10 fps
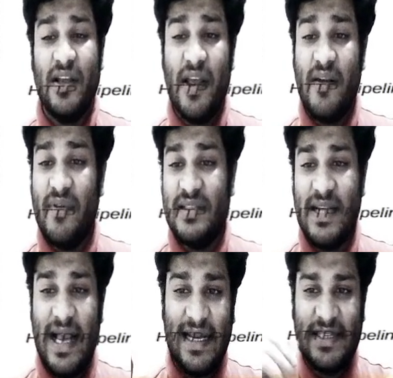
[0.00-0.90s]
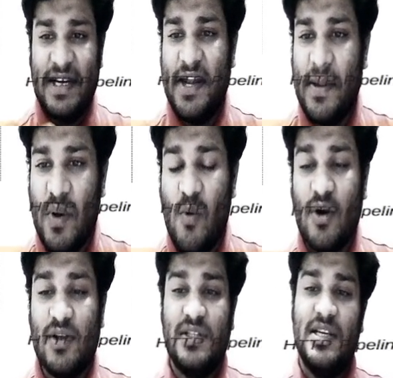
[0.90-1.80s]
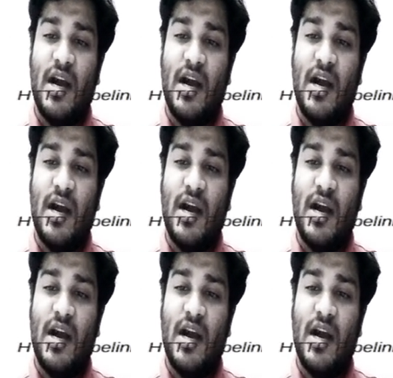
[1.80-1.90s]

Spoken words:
in which the HTTP was the